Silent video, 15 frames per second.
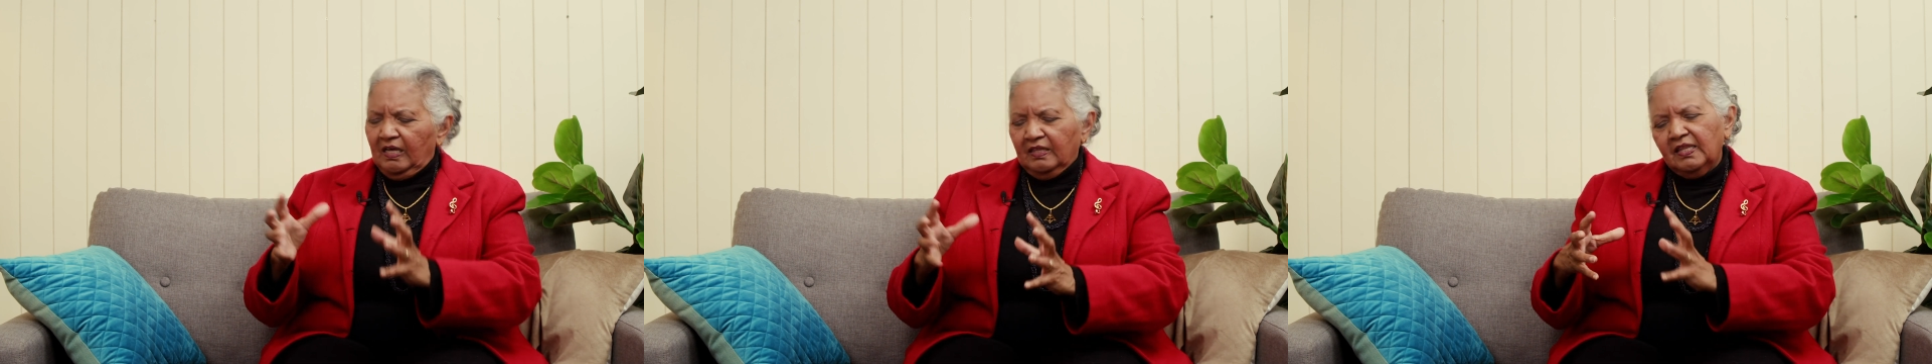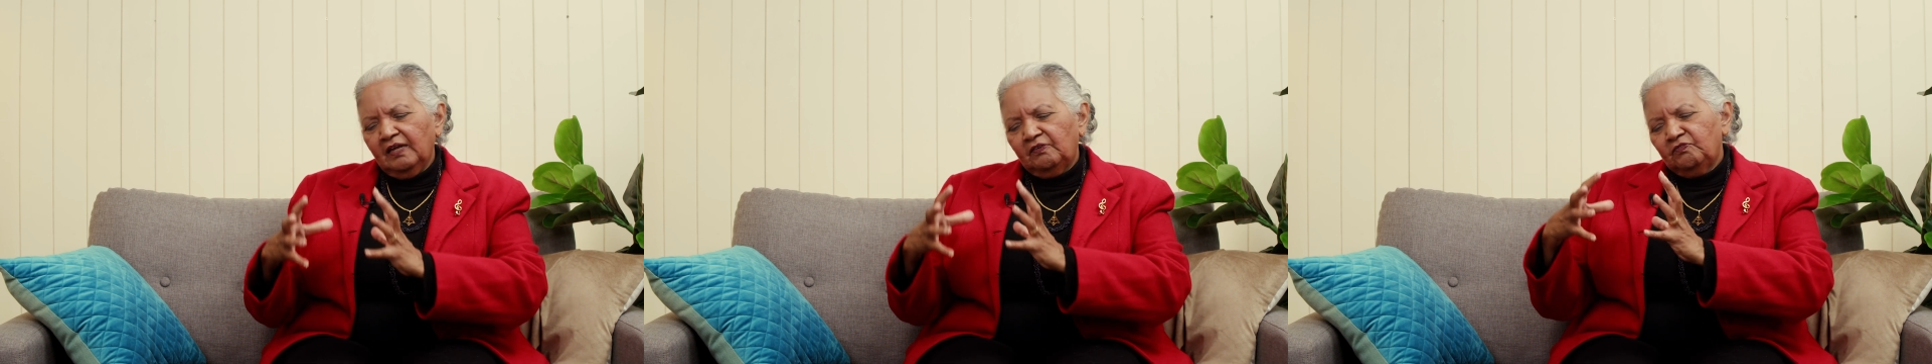
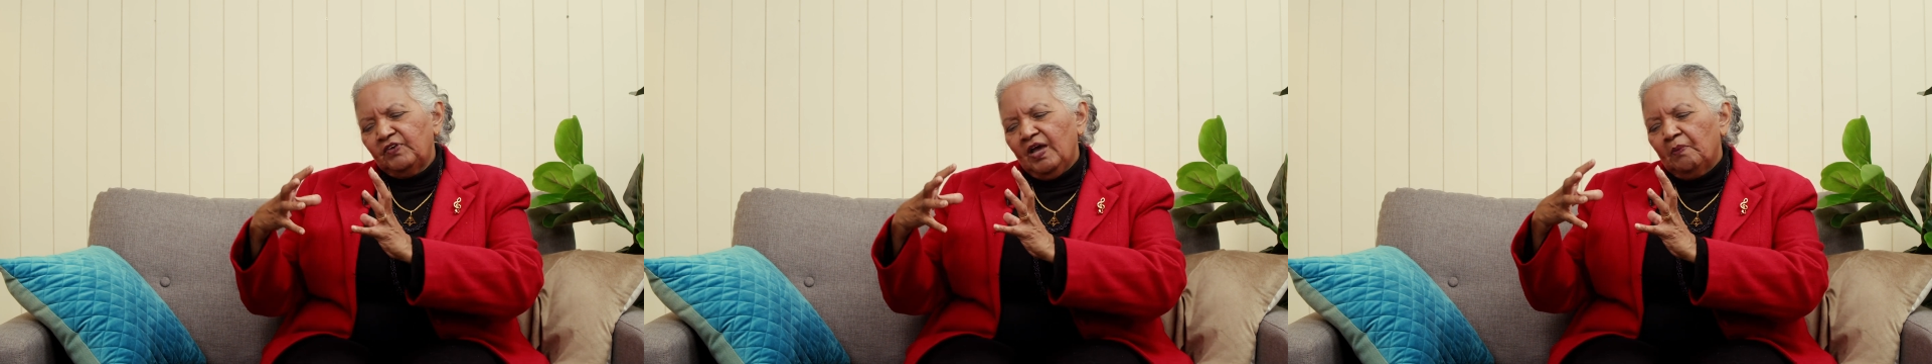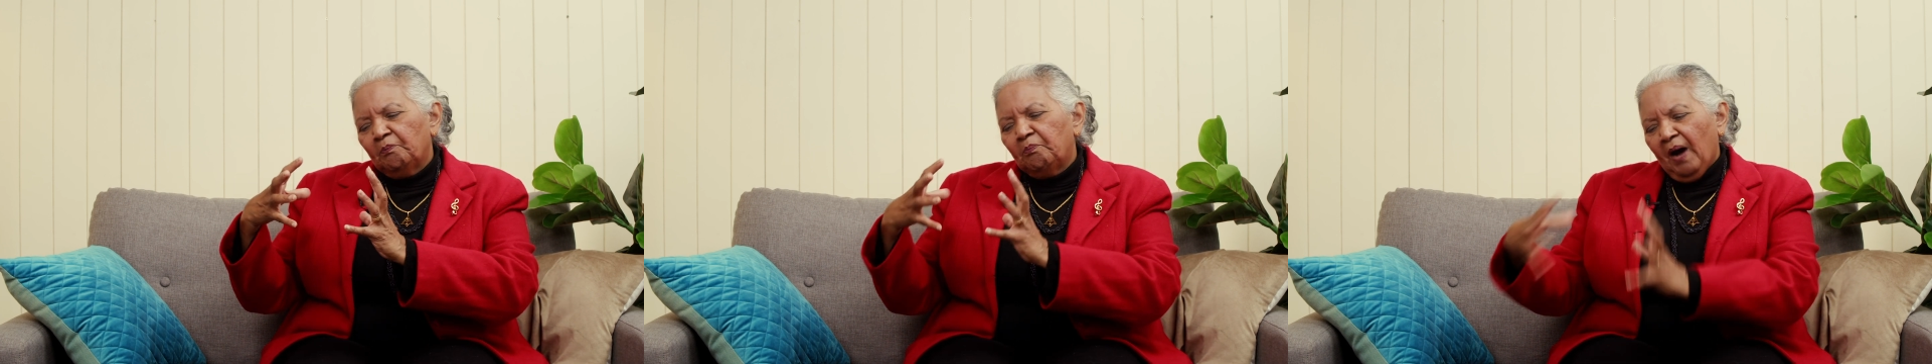that we
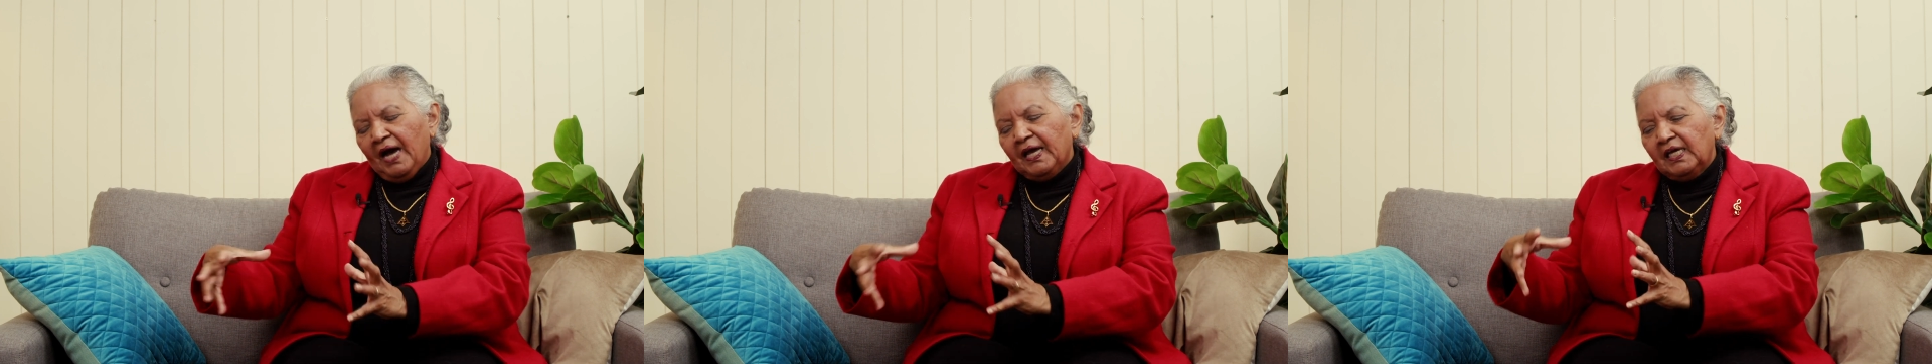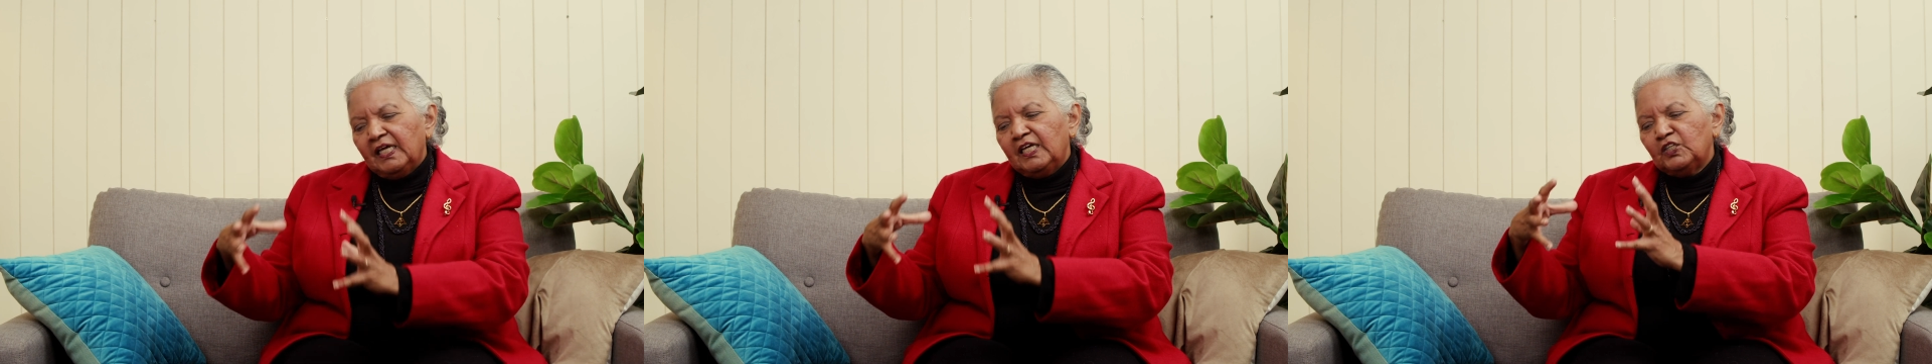are
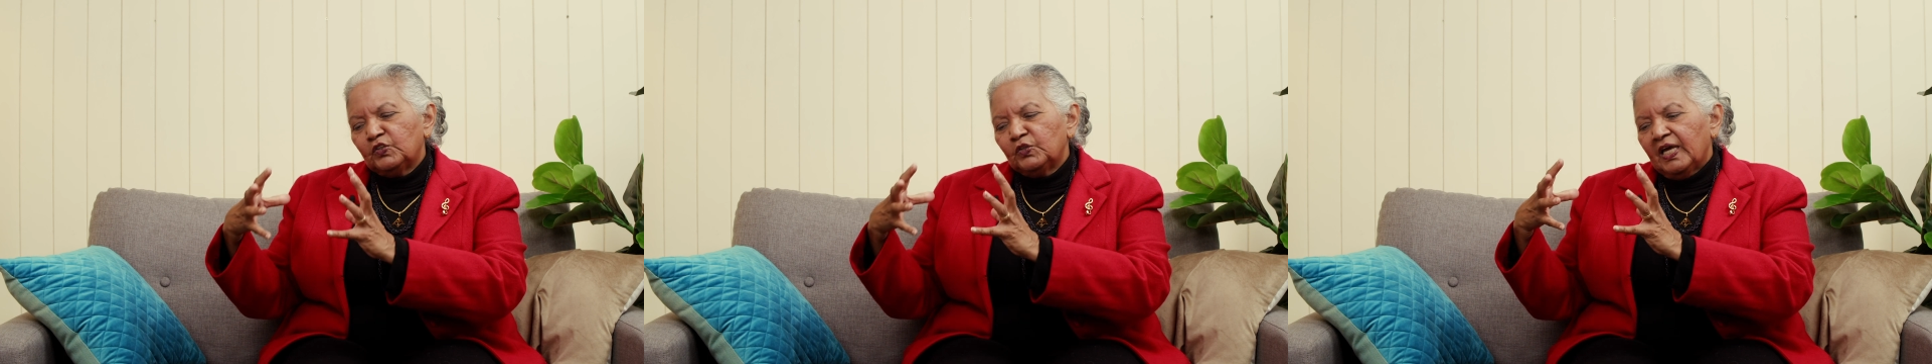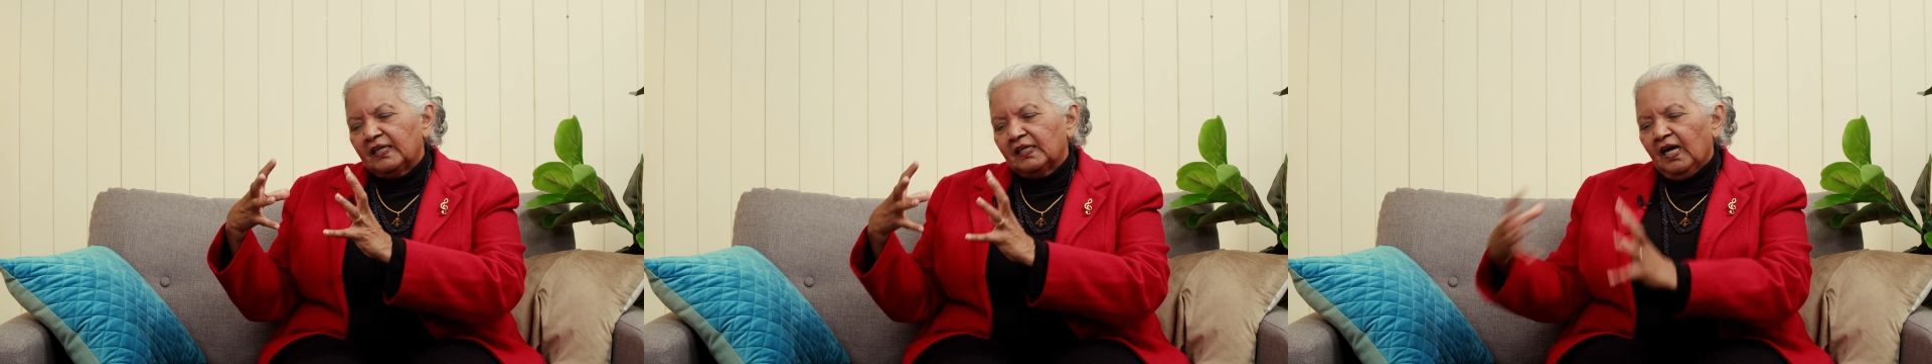buying into
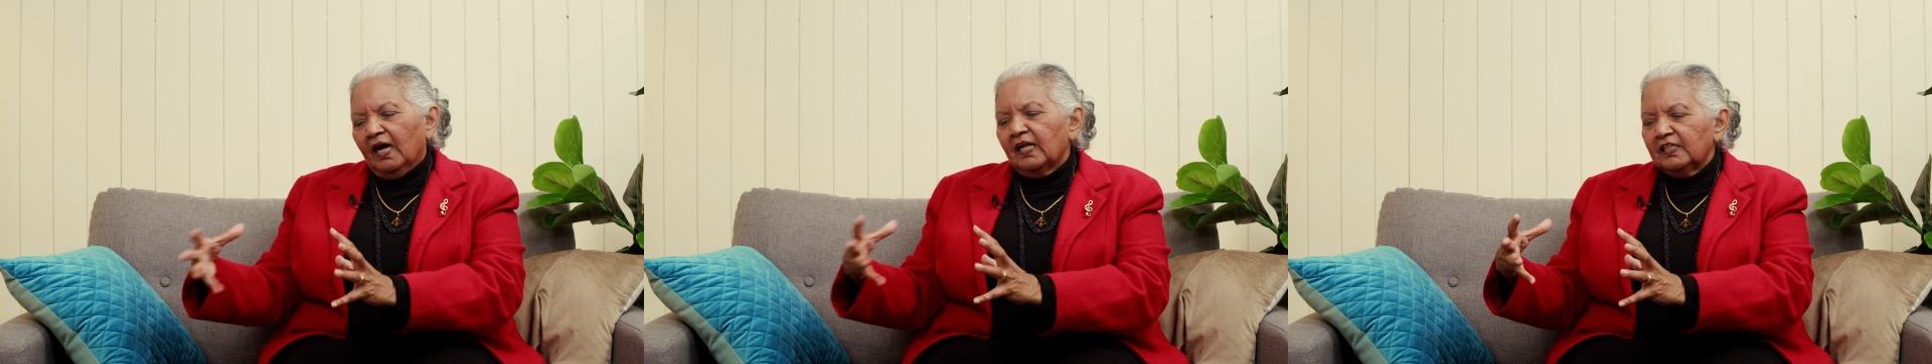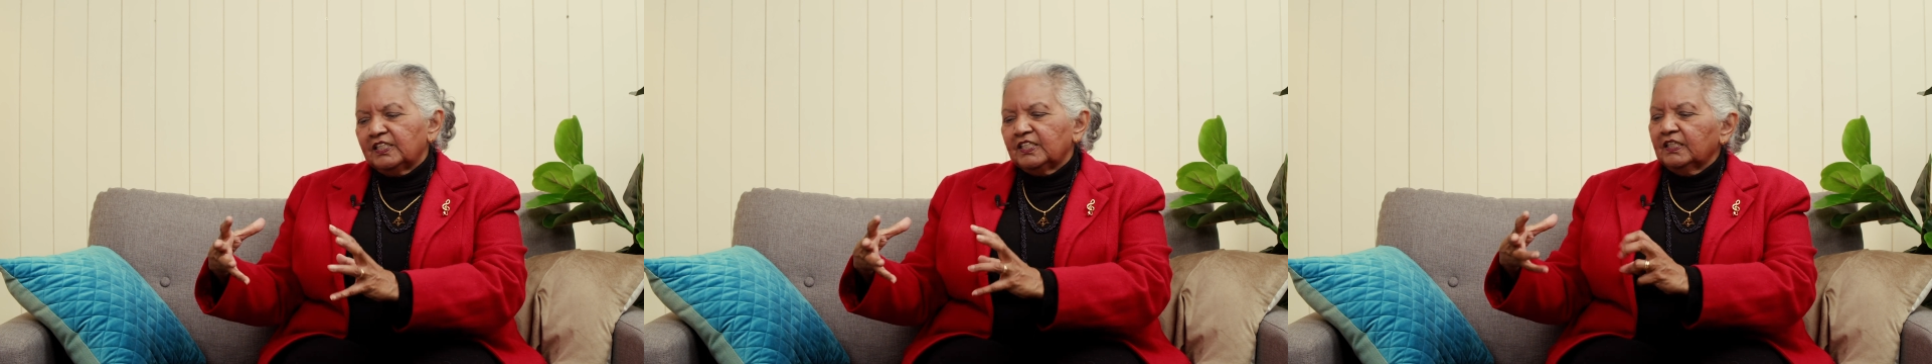that
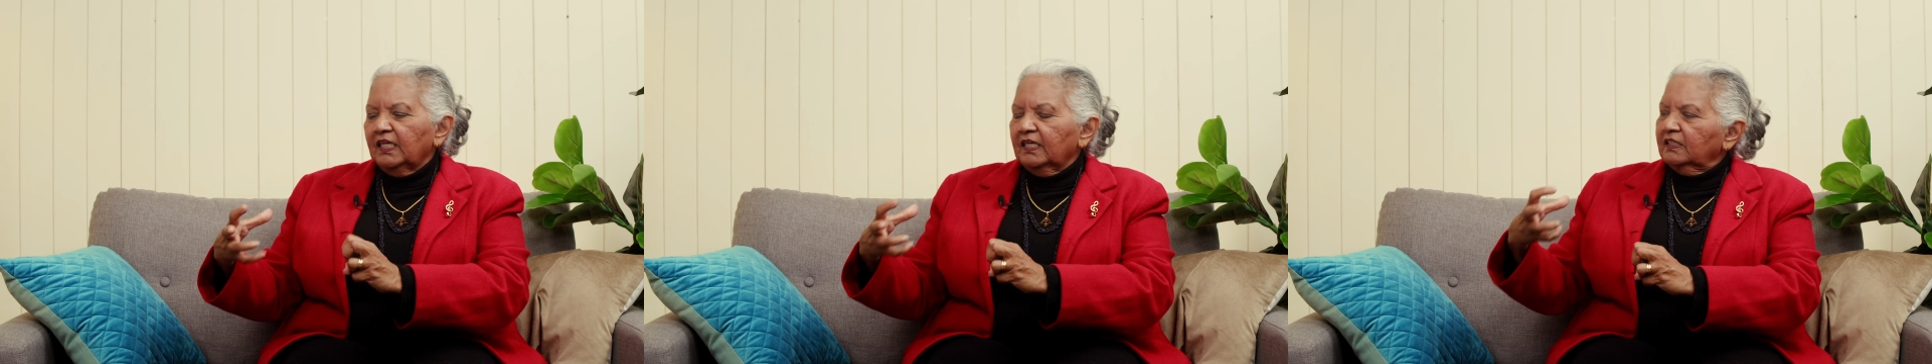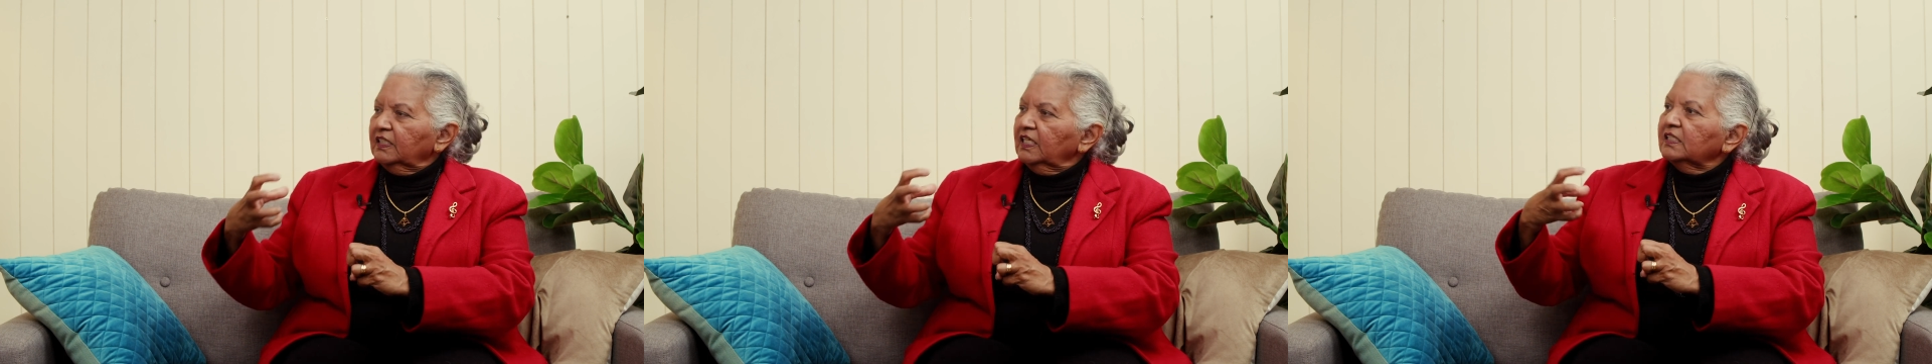culture
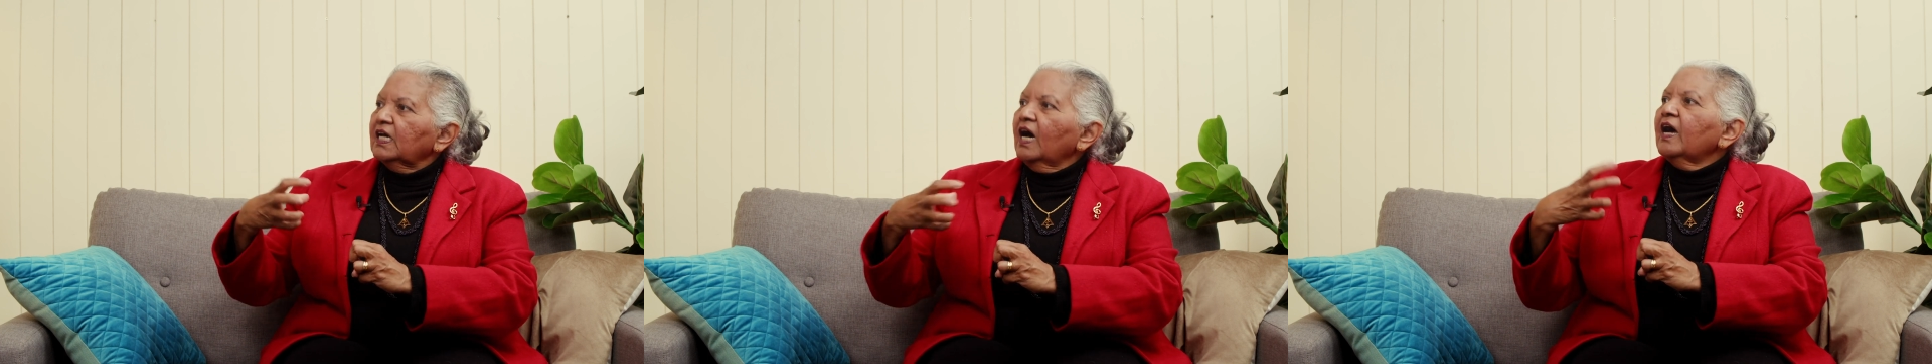that says,